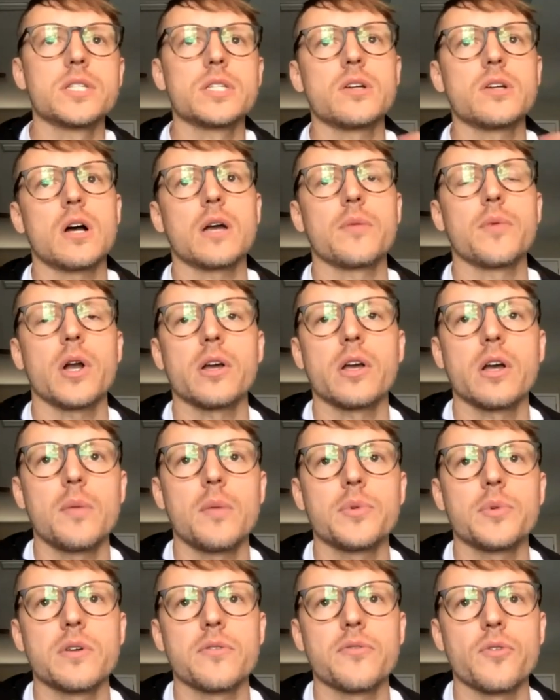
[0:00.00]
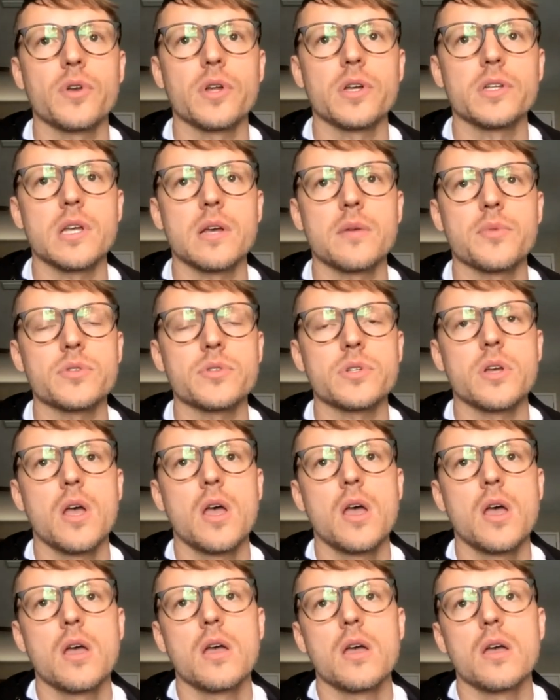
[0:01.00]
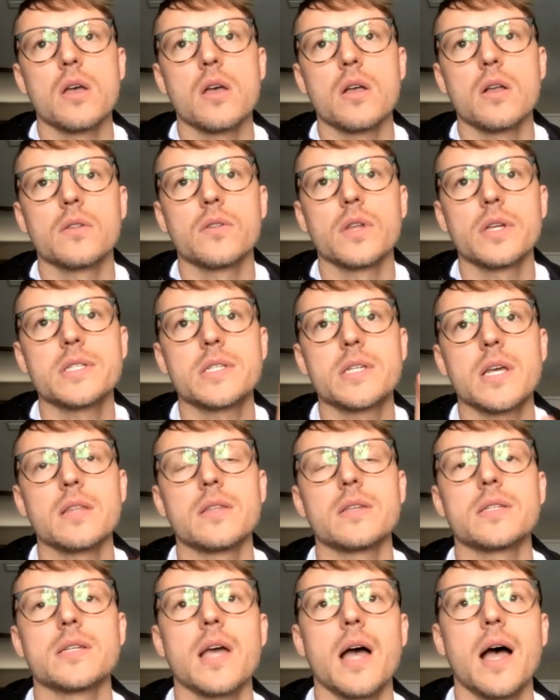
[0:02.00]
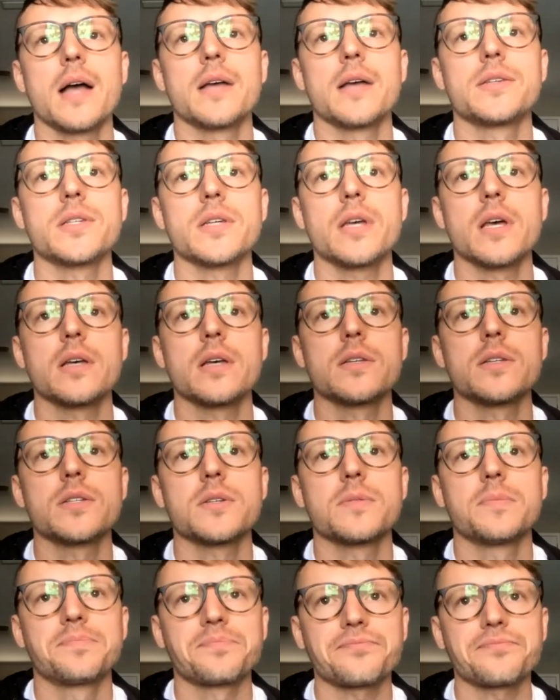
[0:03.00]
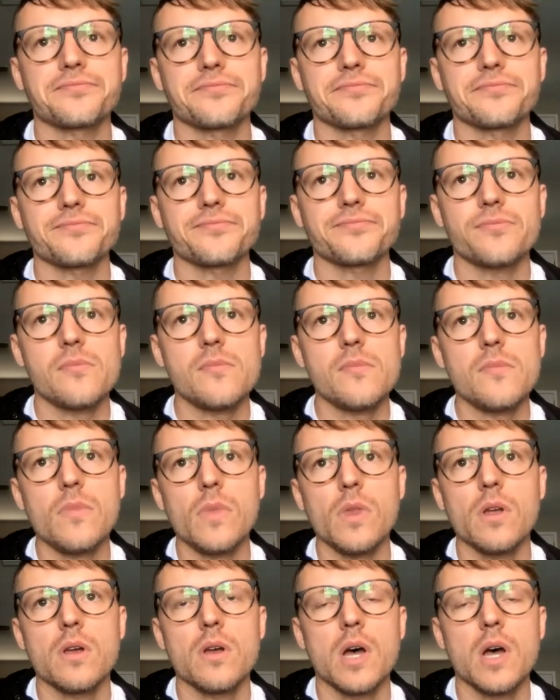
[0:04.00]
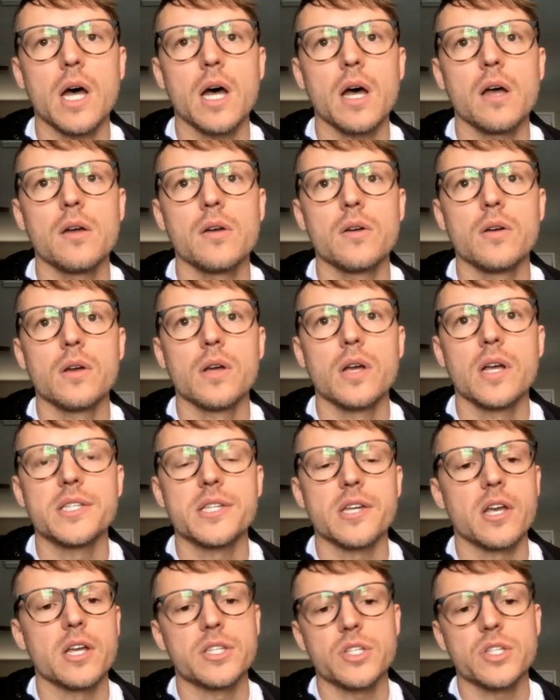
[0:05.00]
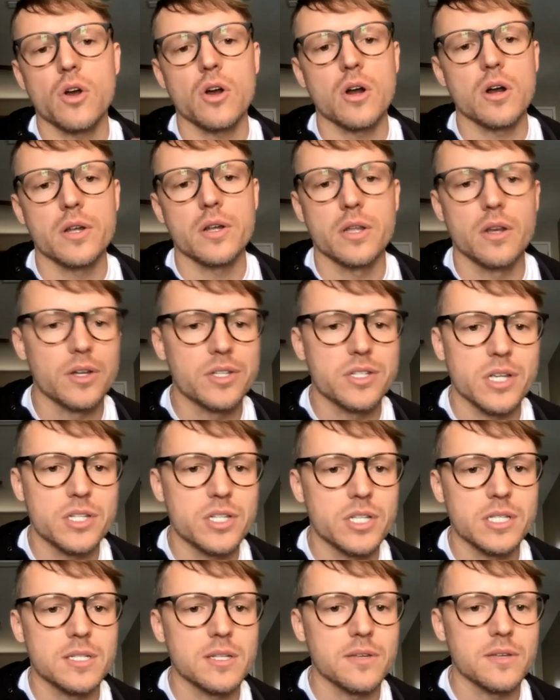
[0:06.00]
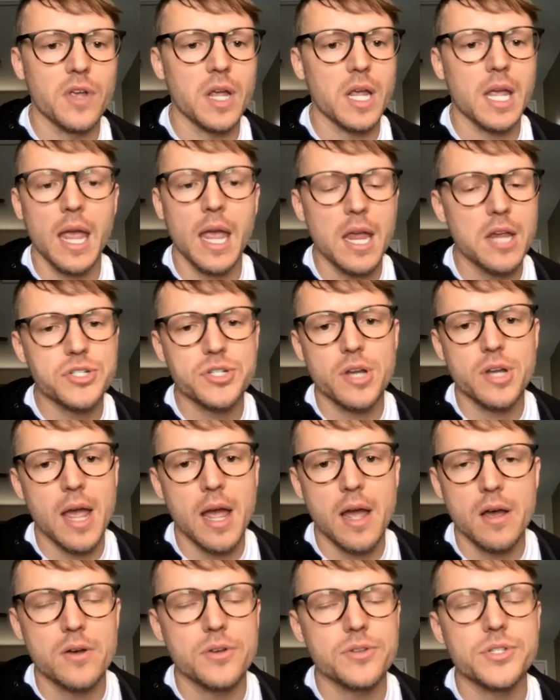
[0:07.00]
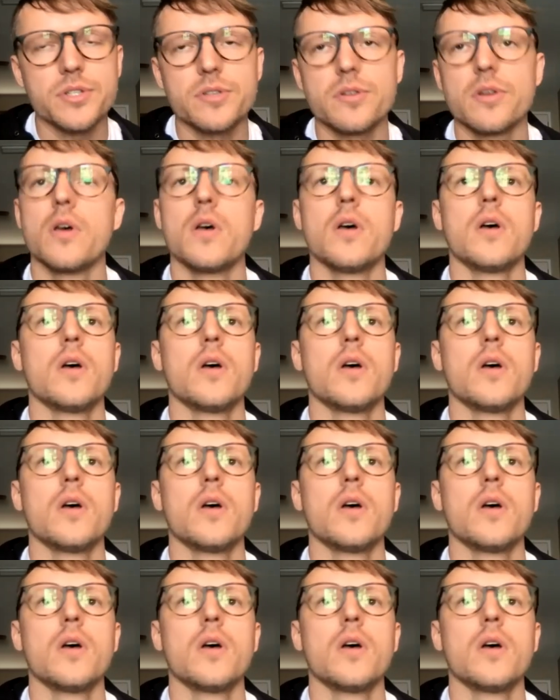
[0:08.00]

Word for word: talk about a couple different examples. Let's say this guy says, it's just a vacation house.